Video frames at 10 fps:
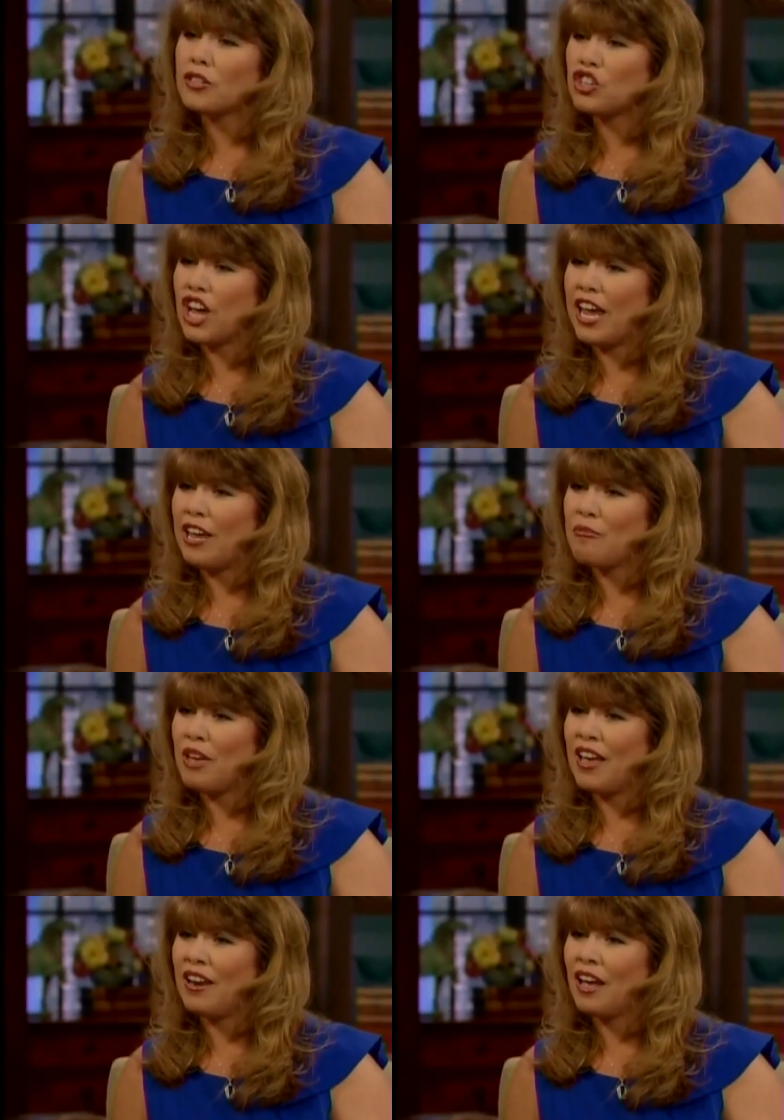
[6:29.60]

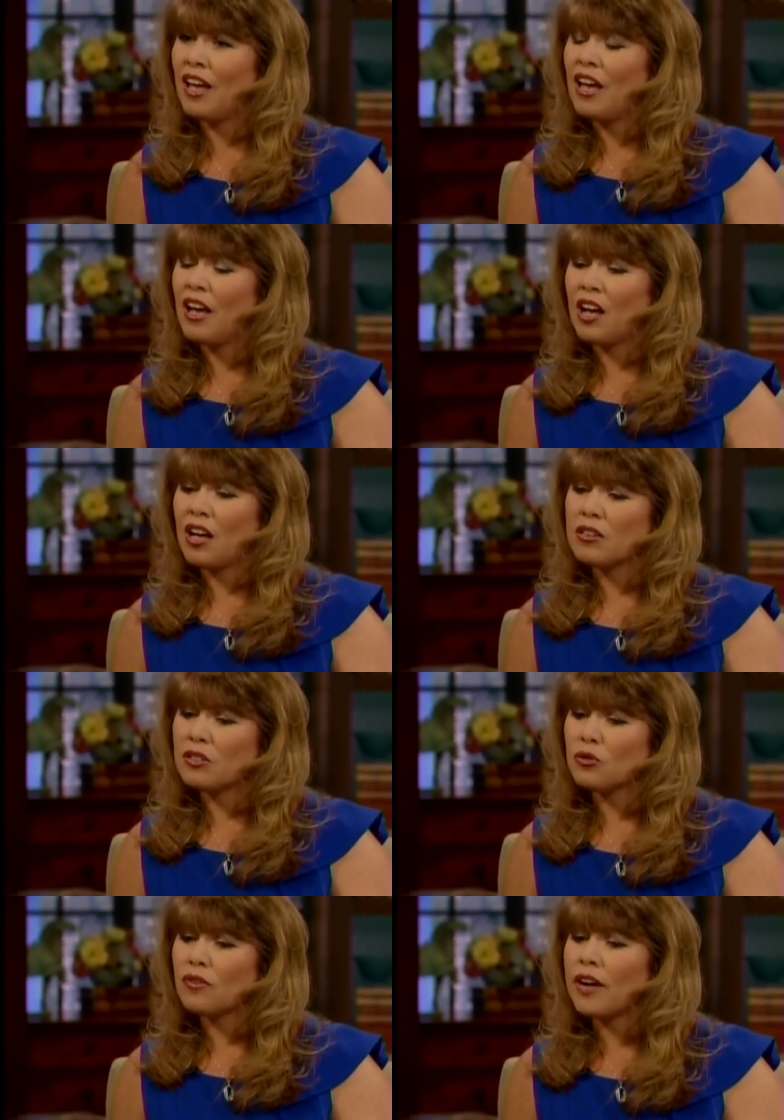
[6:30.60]
shame, and
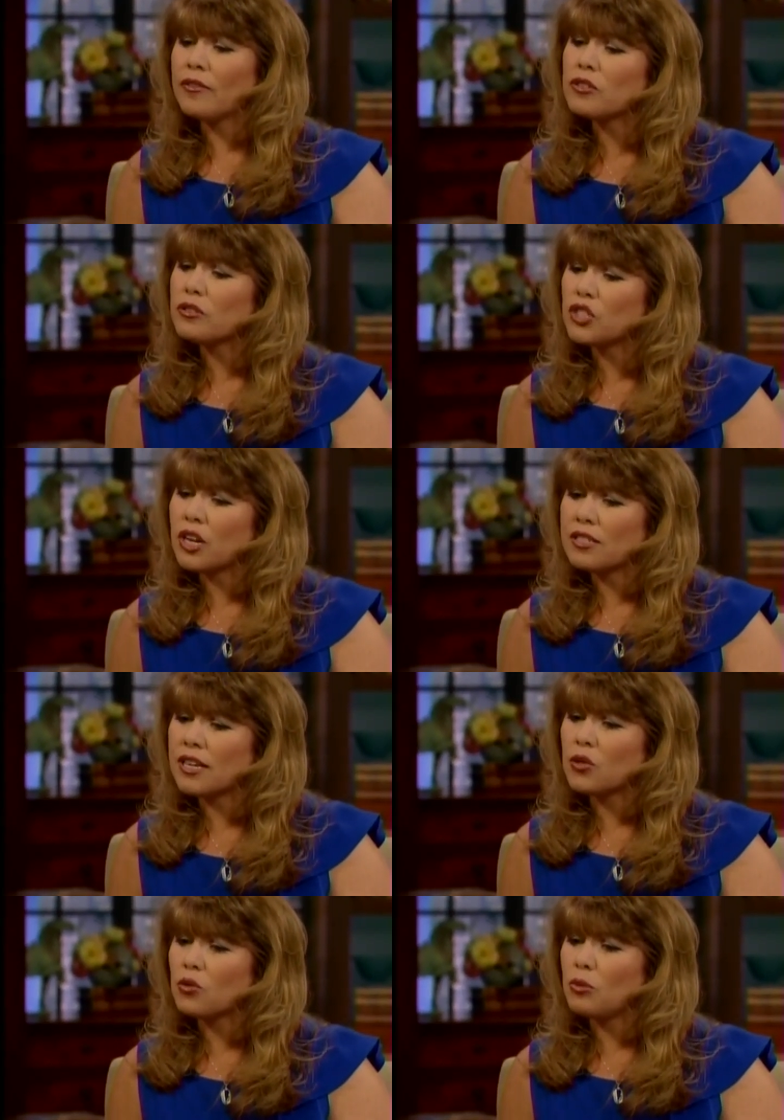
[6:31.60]
survivors of child
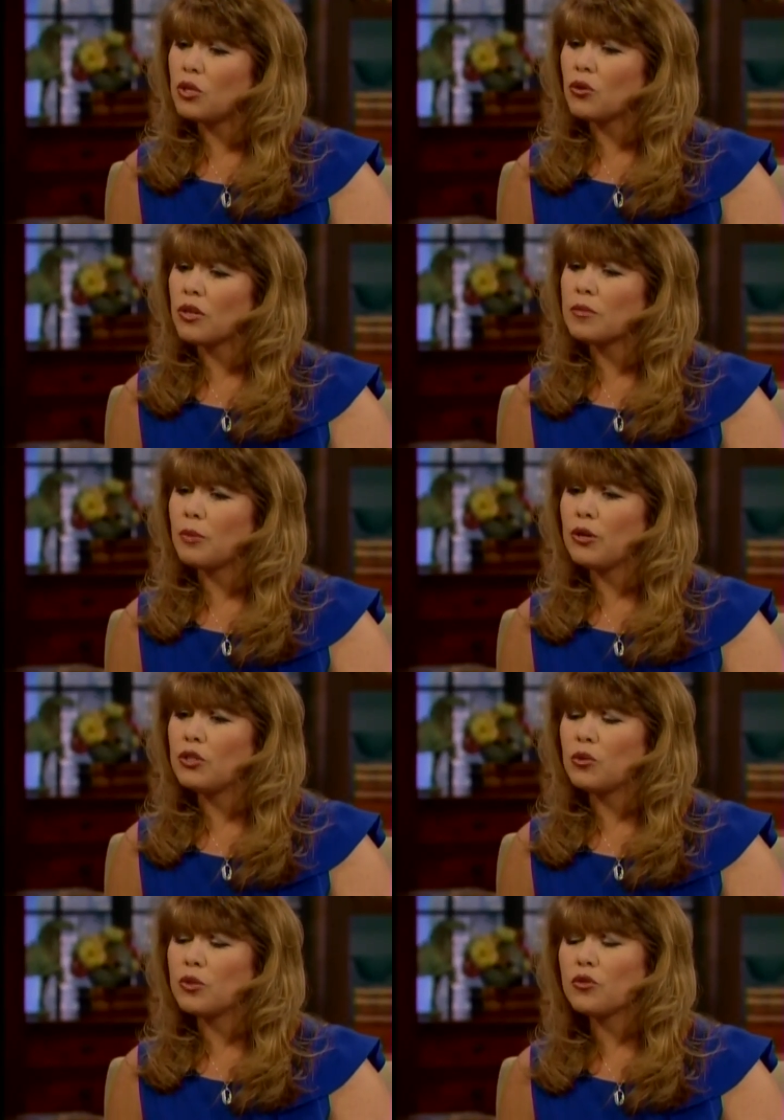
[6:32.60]
sexual abuse are
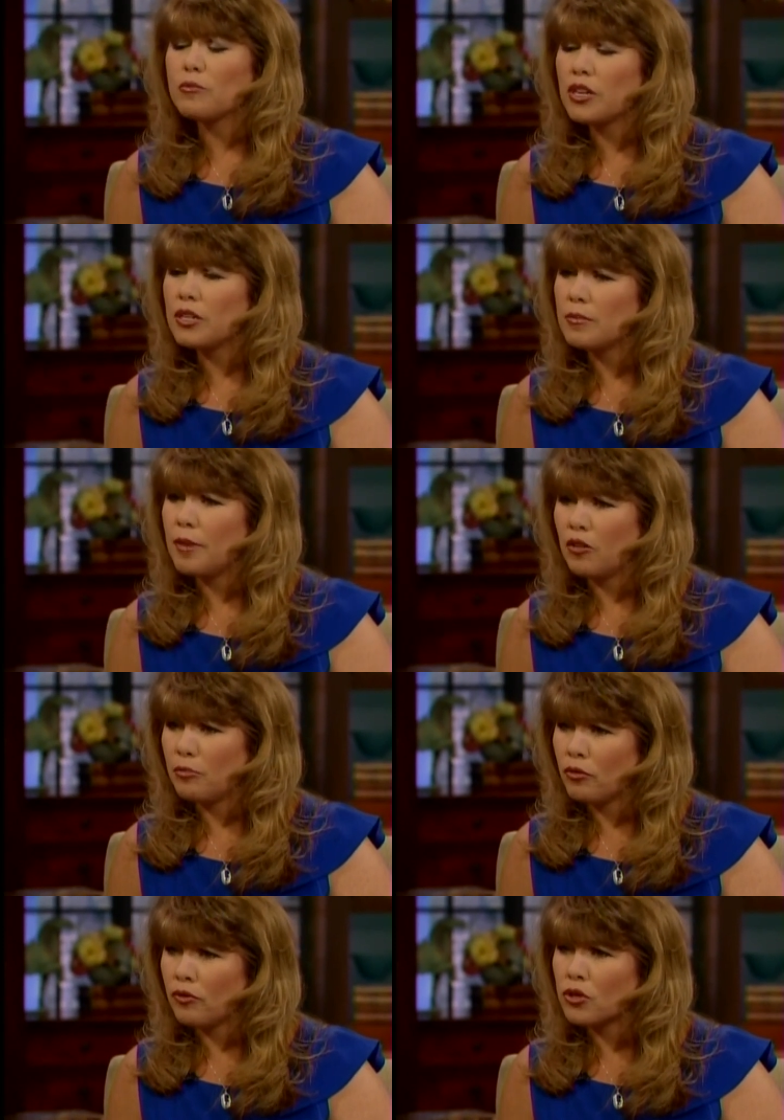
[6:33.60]
exposed to a tremendous amount
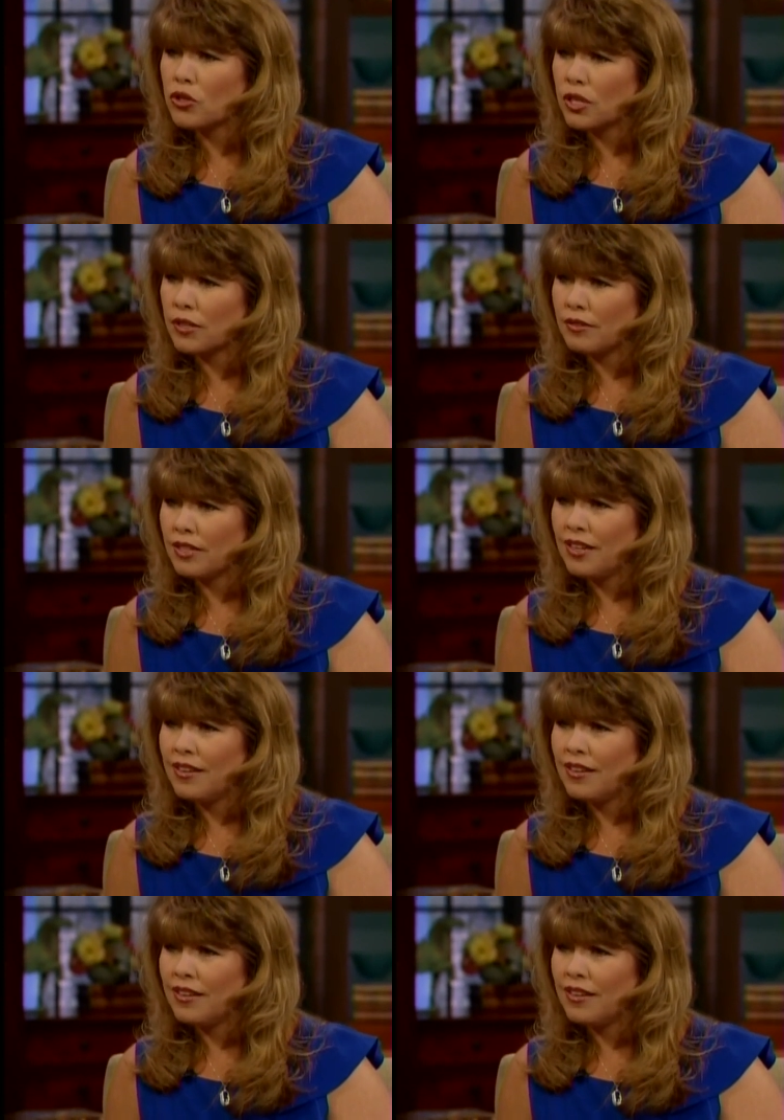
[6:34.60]
of perversion.